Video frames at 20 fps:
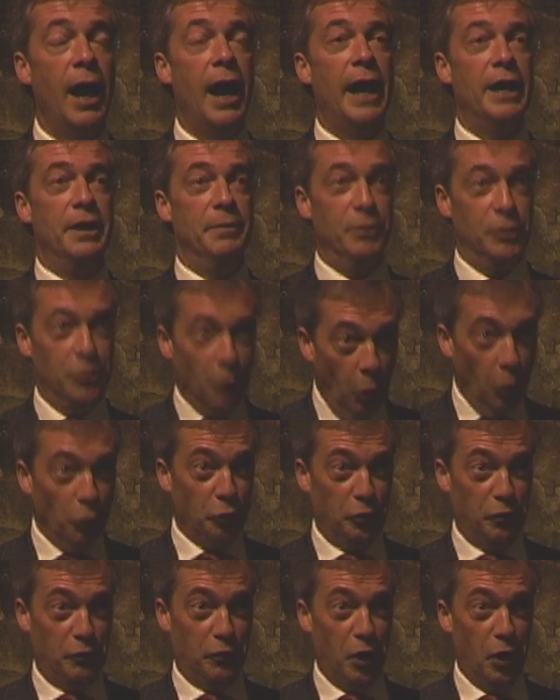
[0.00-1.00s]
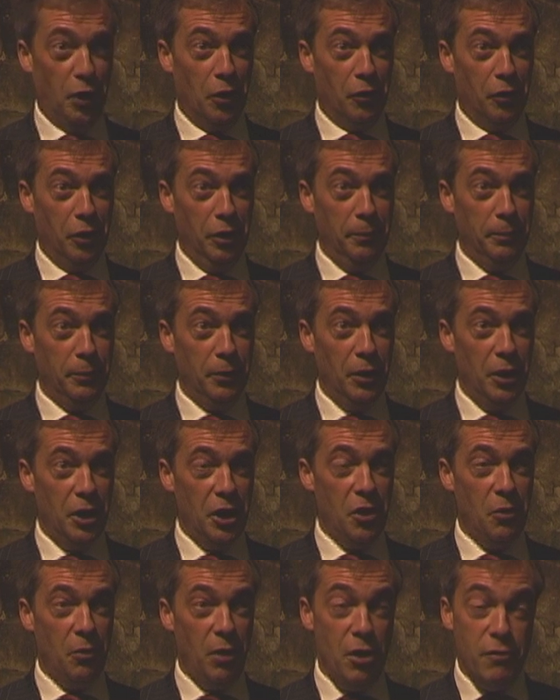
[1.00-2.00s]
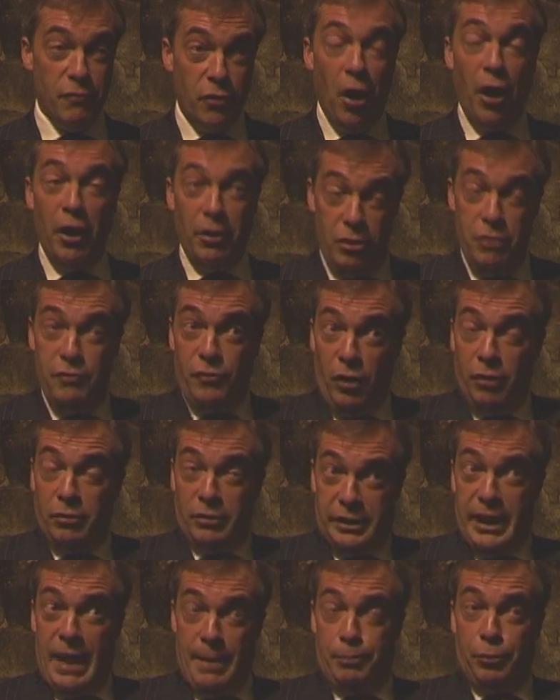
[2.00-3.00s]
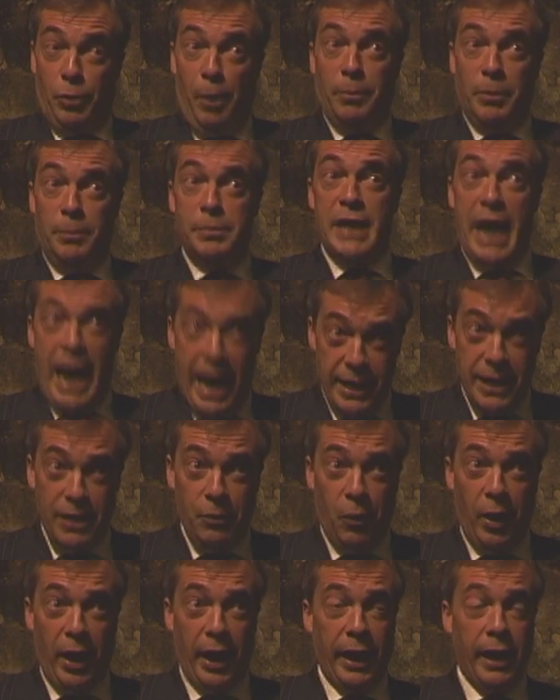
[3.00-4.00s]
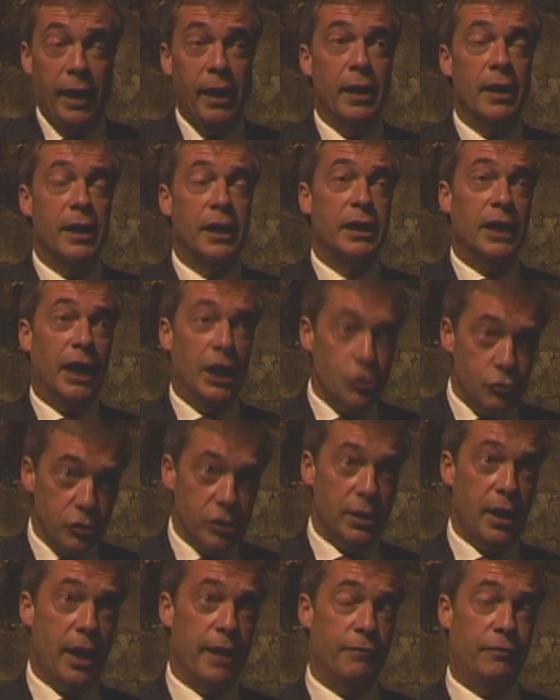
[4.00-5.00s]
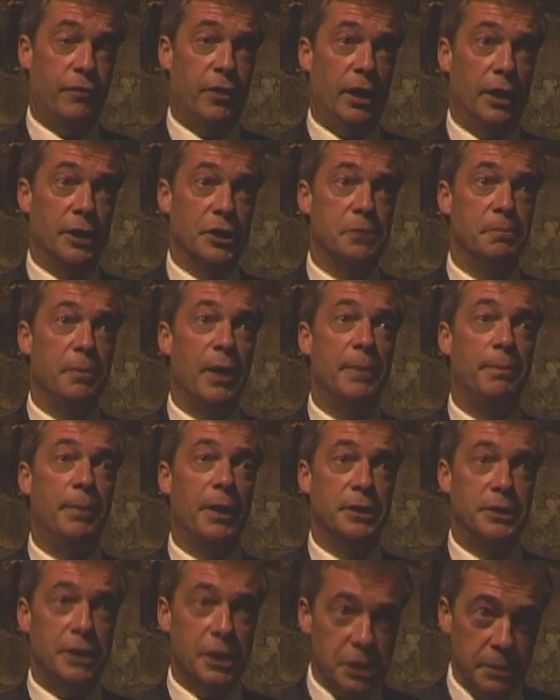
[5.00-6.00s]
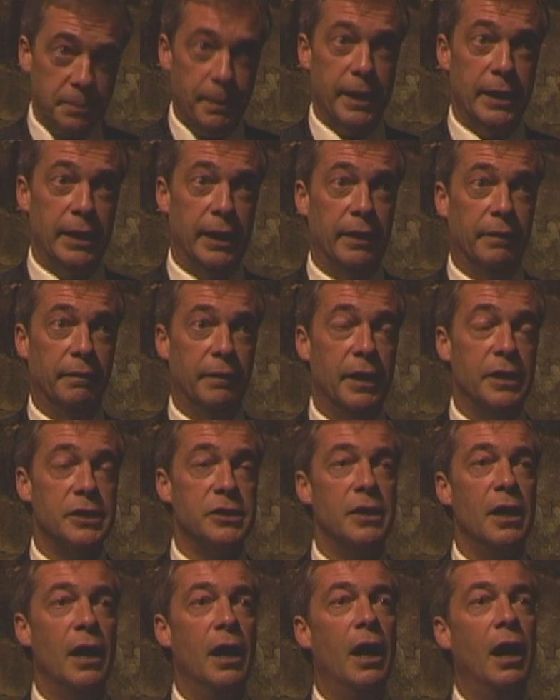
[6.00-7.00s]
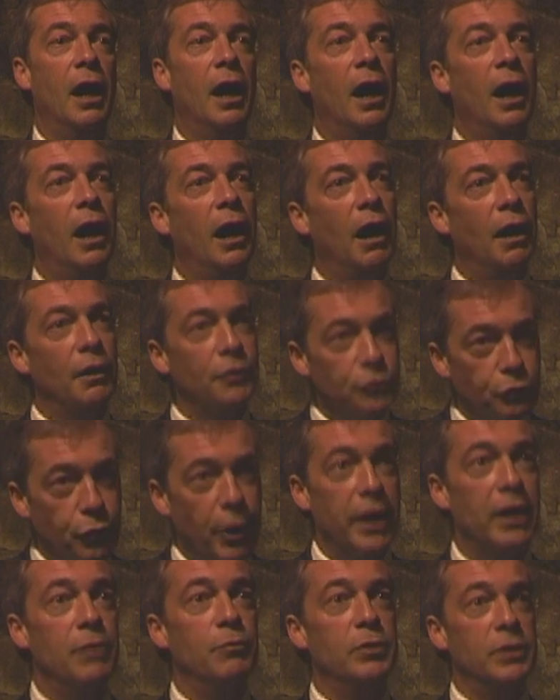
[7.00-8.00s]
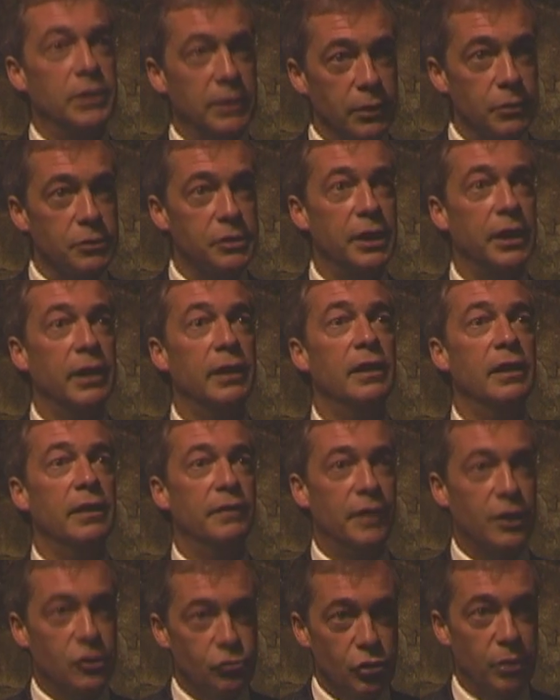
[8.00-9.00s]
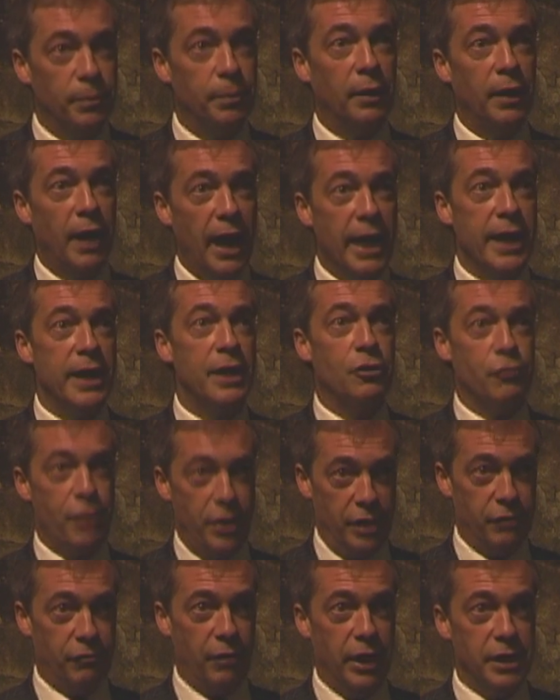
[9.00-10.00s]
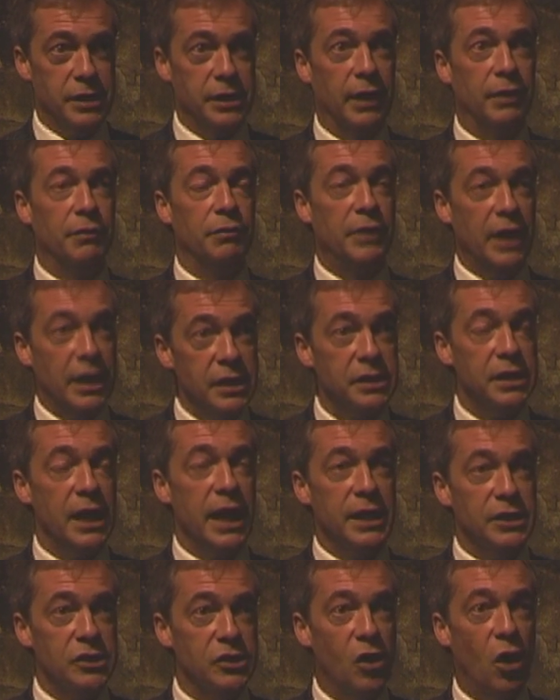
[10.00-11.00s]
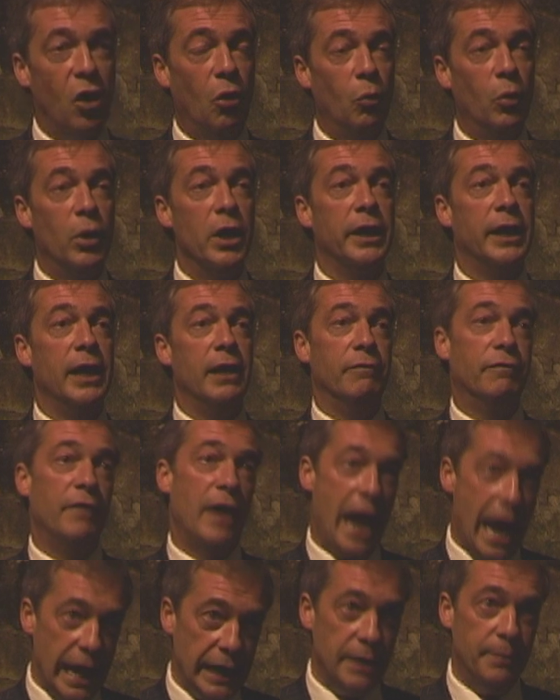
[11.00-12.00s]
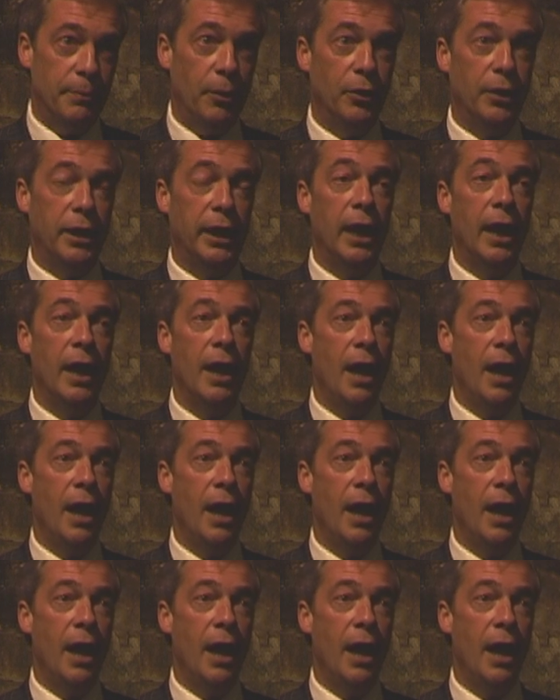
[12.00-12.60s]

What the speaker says: And in the north of Europe, who've got debt problems anyway, countries like France, by participating in this, are threatened with losing their AAA credit rating. This is not working for anybody.